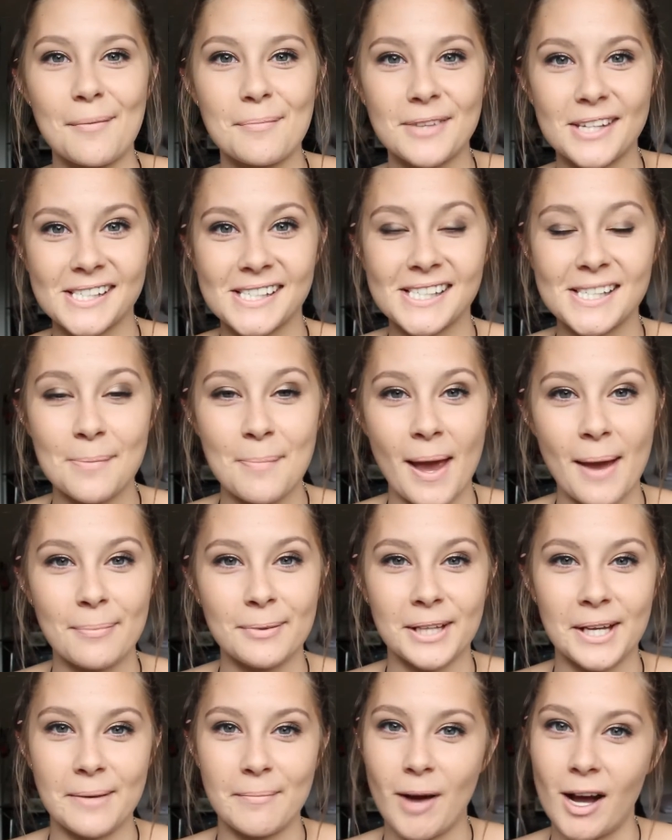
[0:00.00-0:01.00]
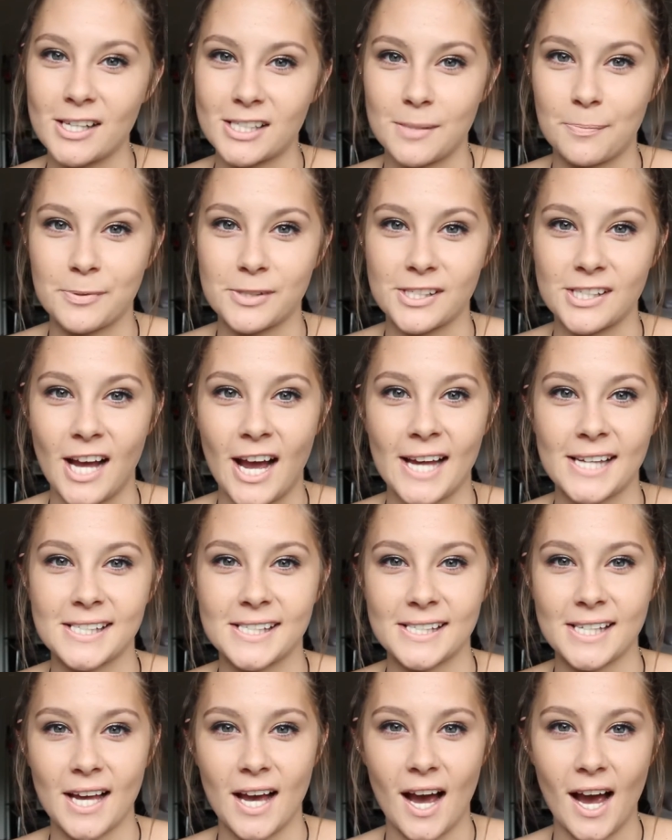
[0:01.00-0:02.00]
This is the Maybelline Master
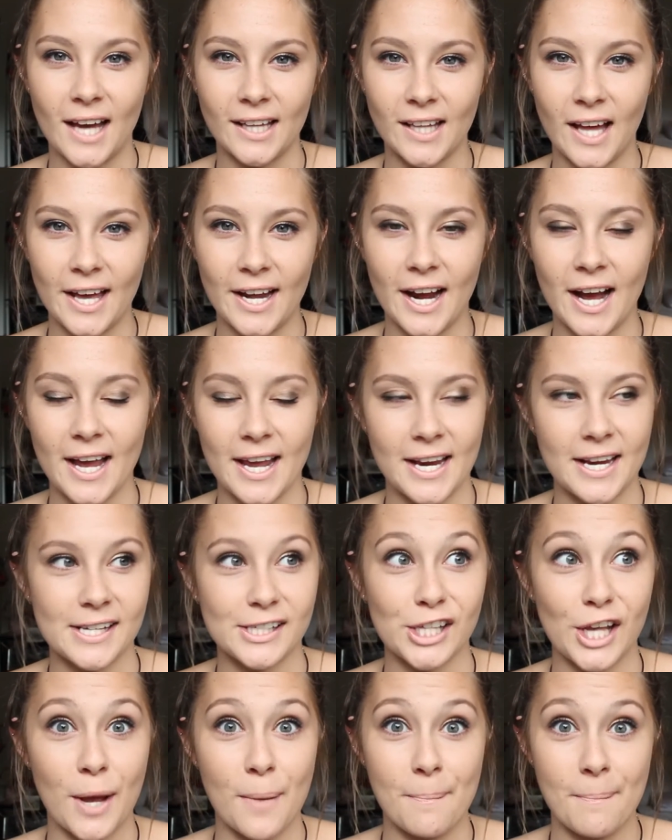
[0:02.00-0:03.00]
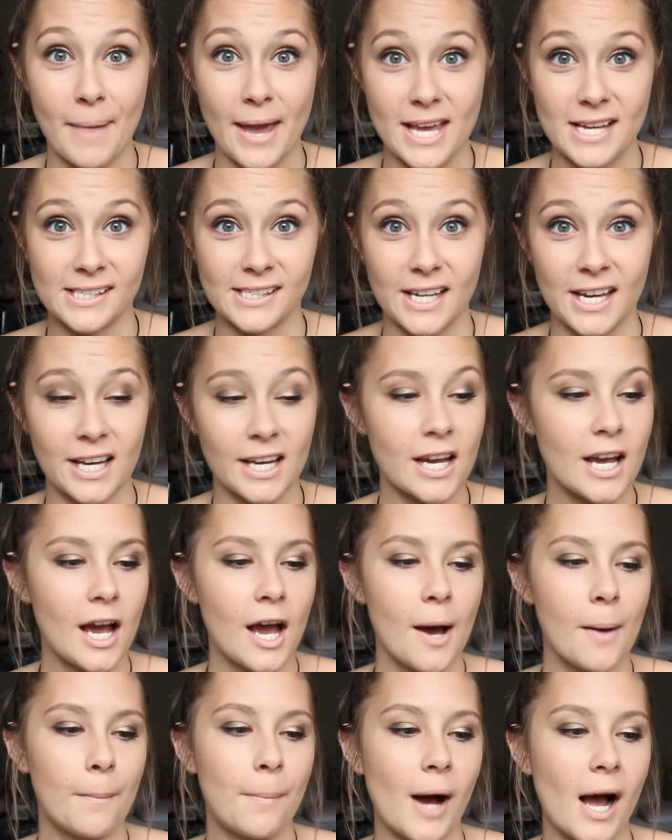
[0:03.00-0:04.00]
Precise eyeliner. It is amazing,
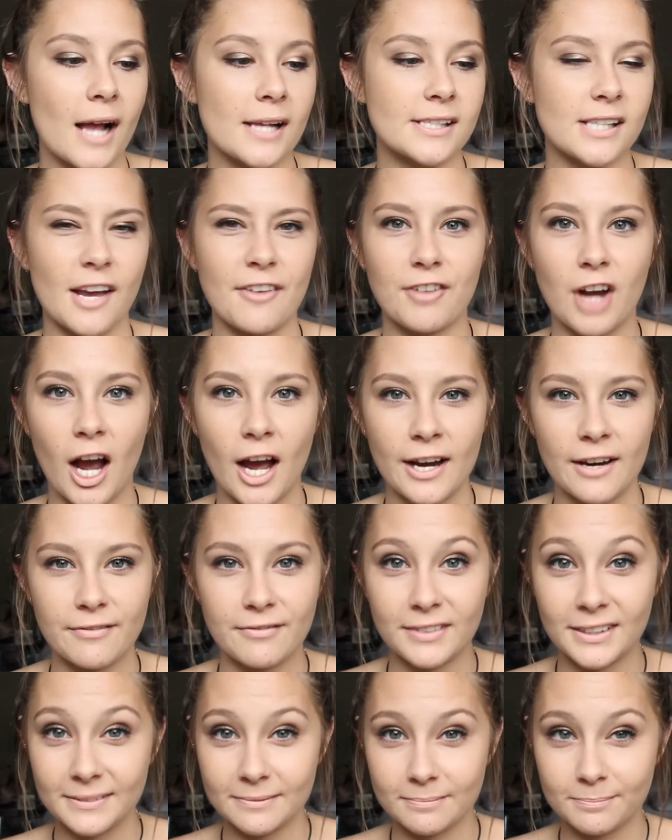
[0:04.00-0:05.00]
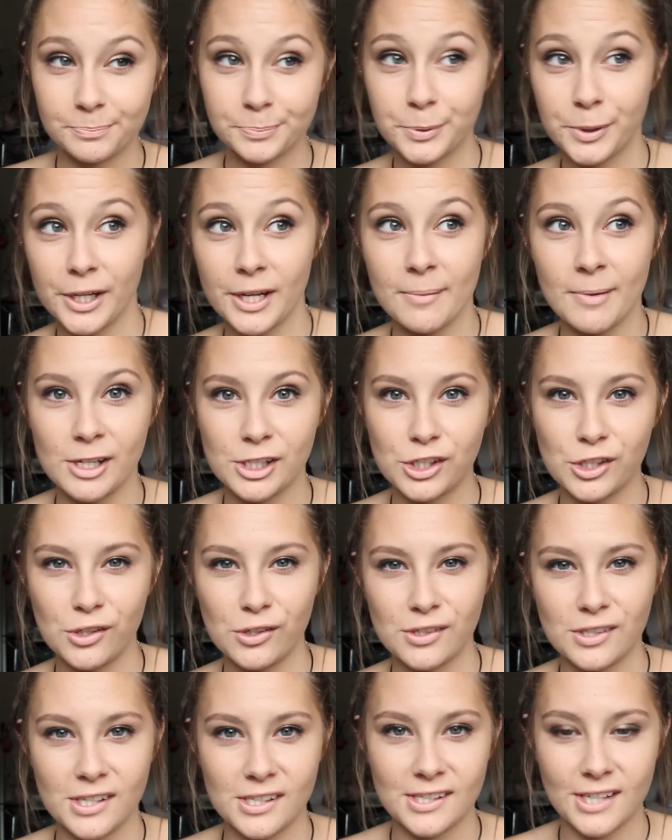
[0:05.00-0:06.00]
but I've kind of pretty much
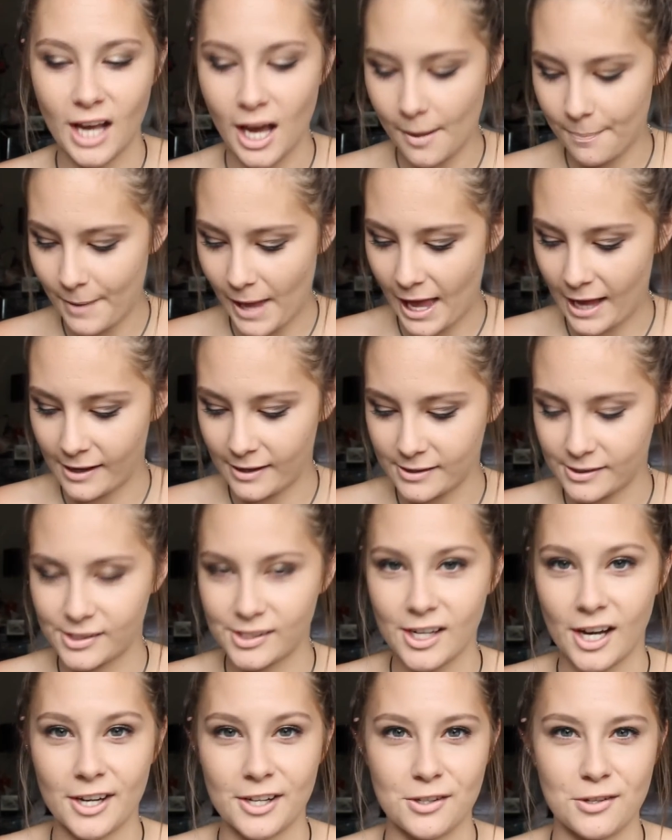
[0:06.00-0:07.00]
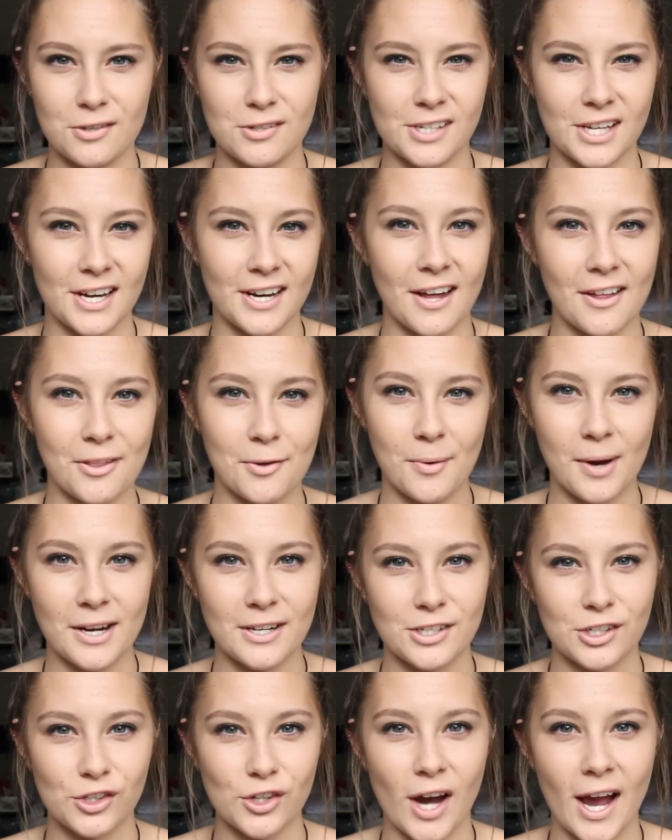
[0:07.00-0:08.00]
used this up and started using another
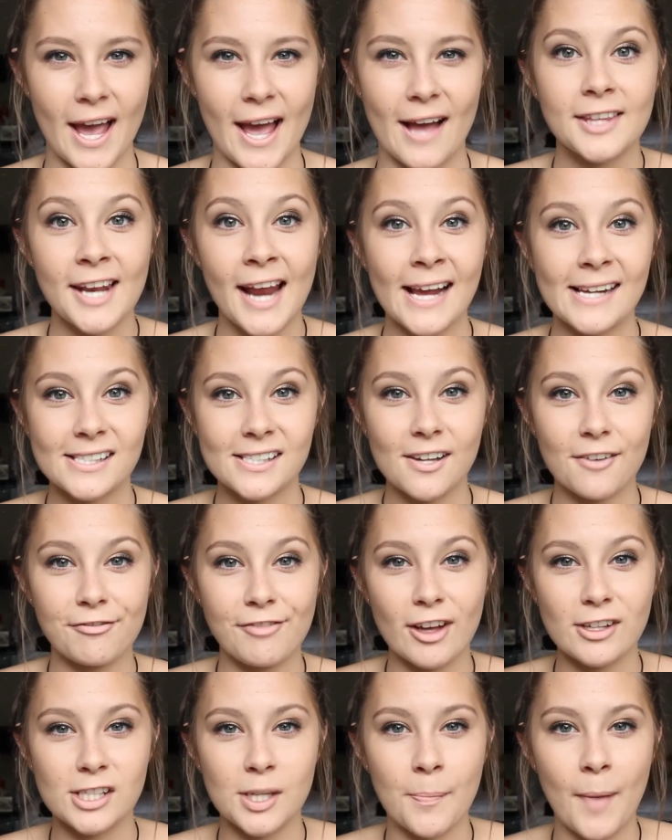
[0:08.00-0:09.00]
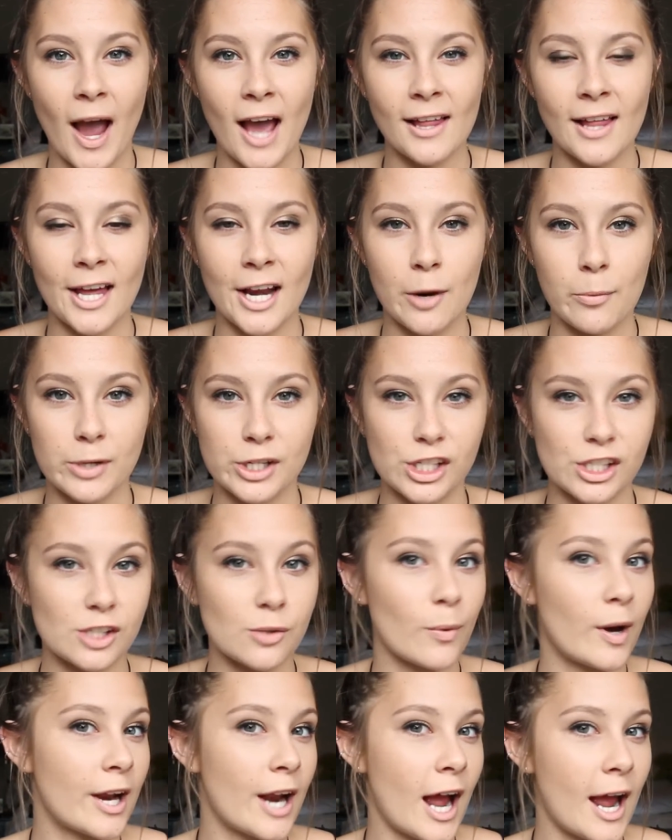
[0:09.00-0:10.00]
one to try out. The next felt tip eyeliner, which is
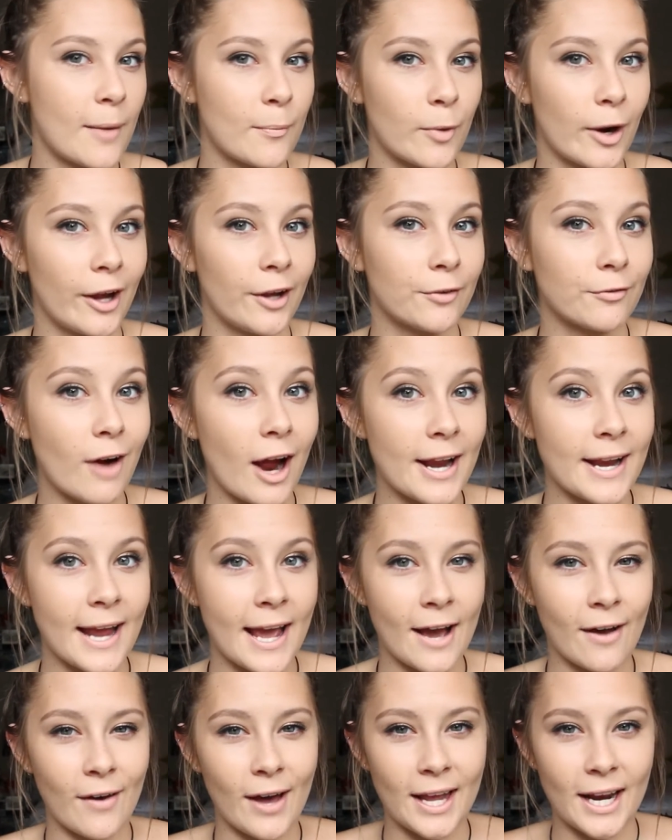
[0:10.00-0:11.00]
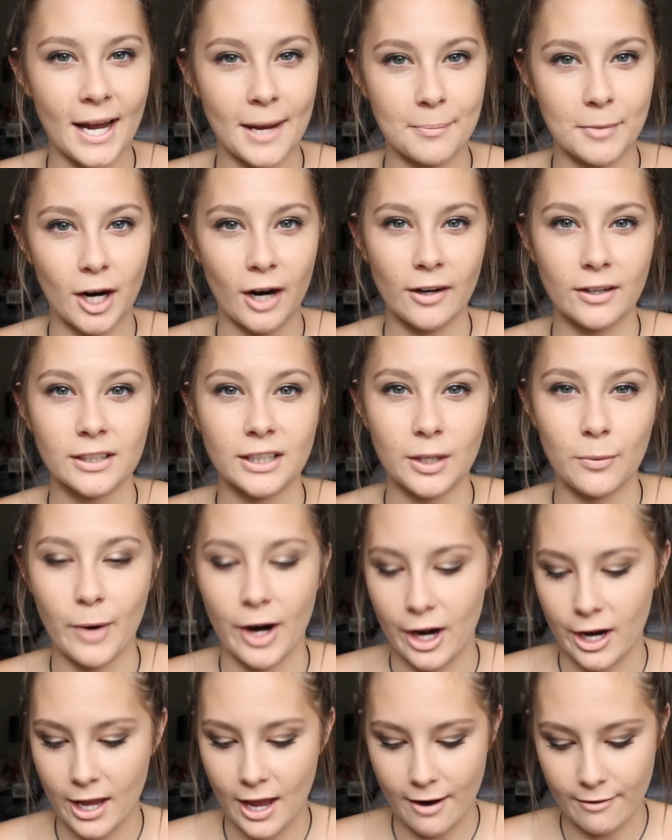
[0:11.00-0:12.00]
the one I'm wearing right now and I'm currently
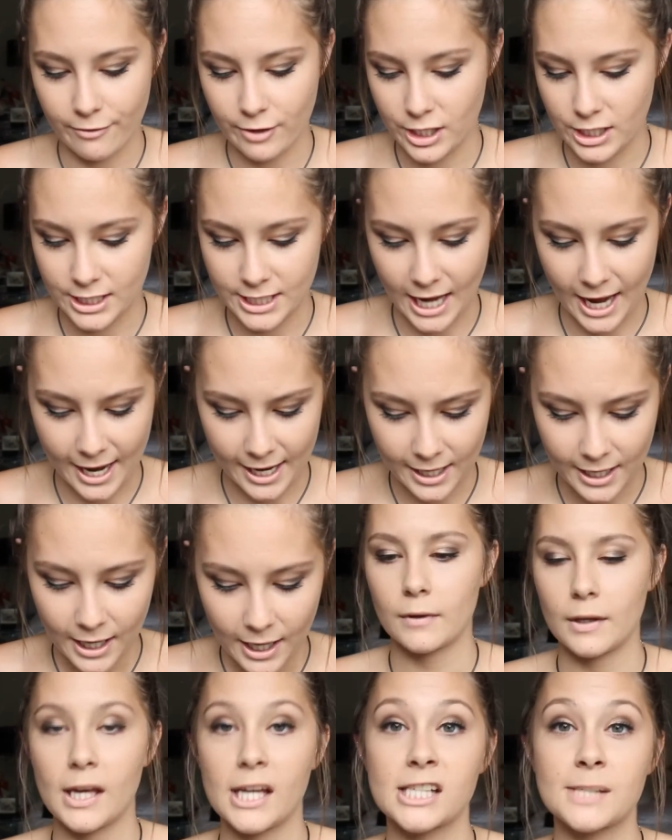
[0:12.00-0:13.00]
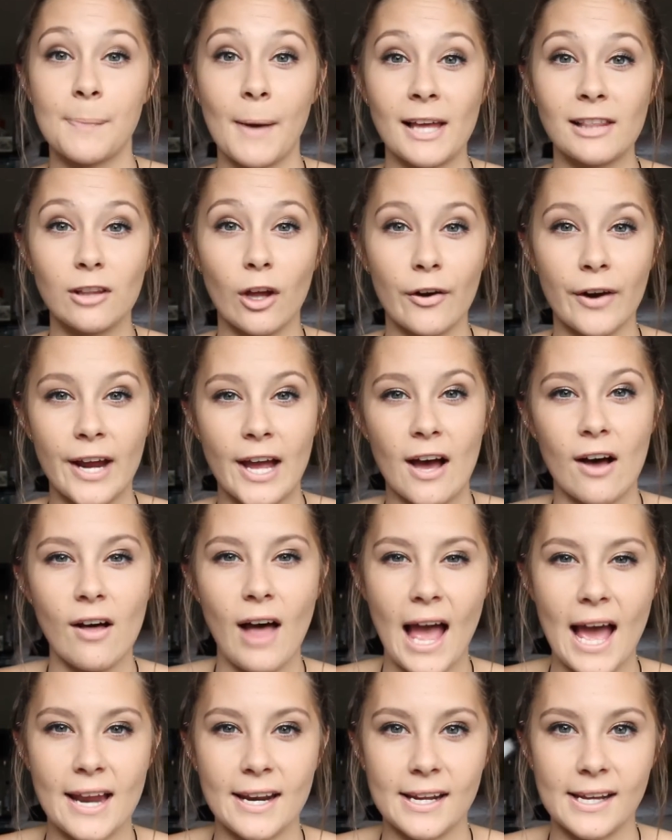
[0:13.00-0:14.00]
wearing every day, is by
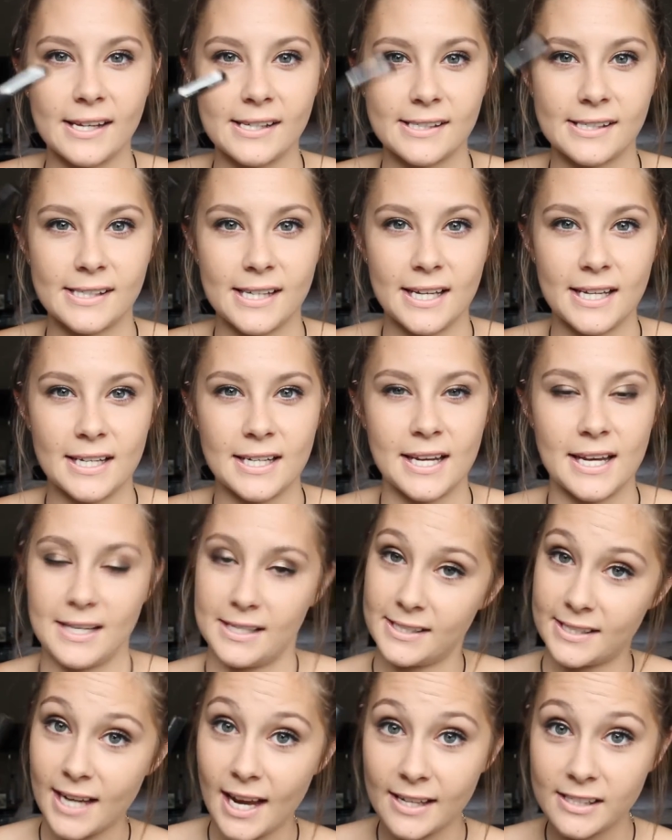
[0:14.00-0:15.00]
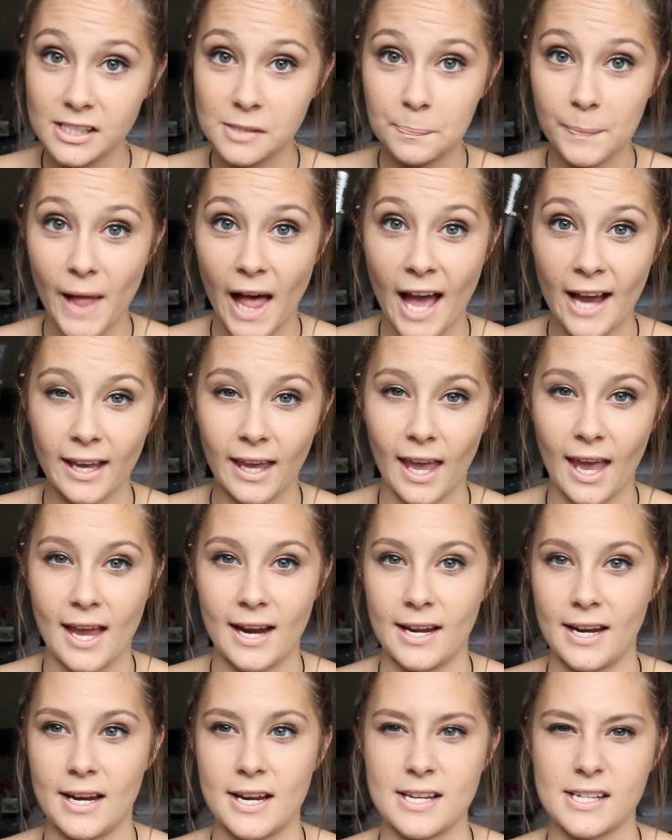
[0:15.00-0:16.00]
L'Oreal, and it's in Intense Black,
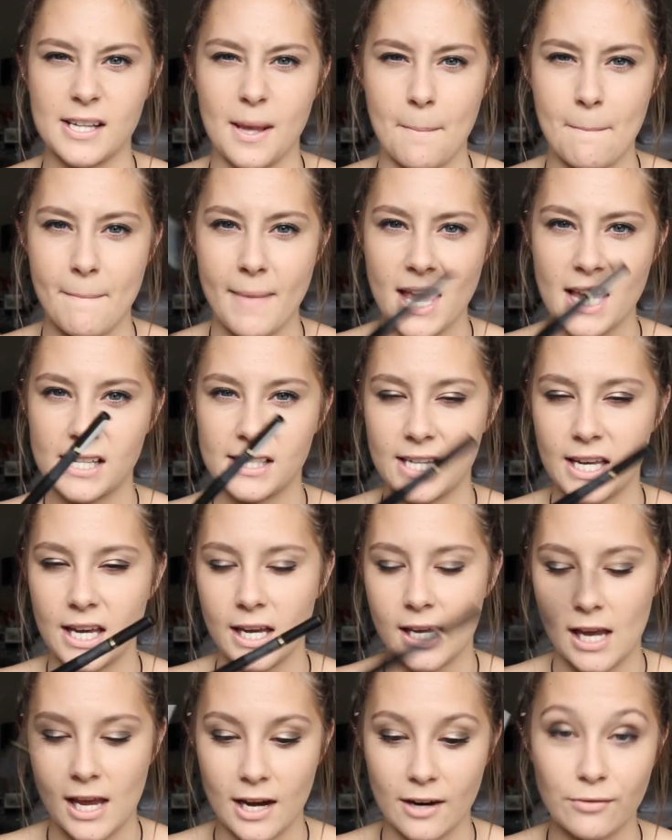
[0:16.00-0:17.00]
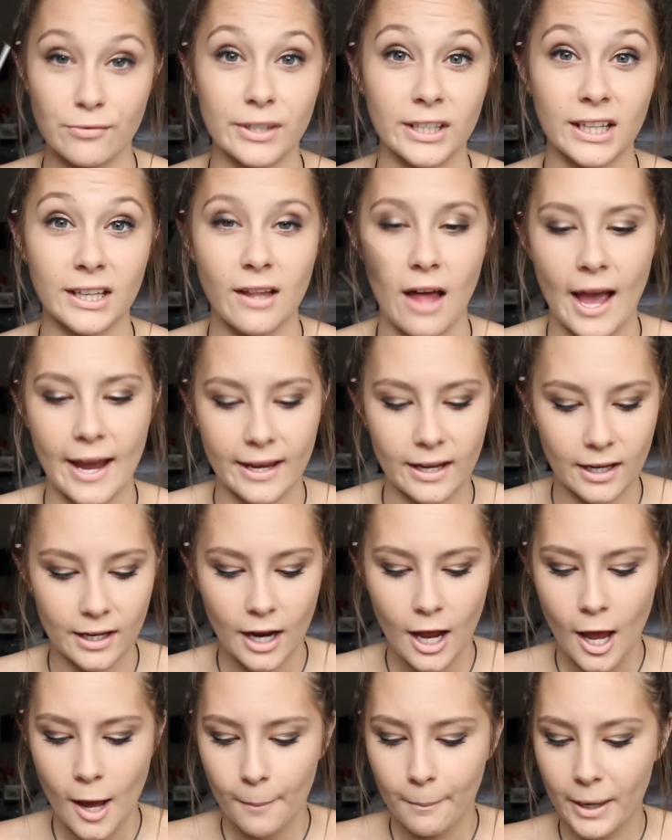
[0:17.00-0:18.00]
and it is amazing and I really like it,
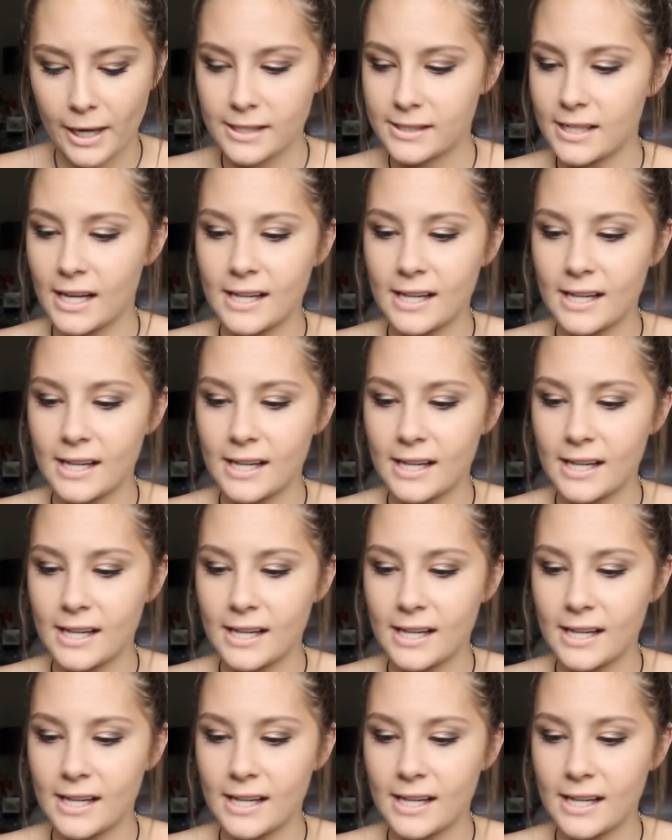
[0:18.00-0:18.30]
but it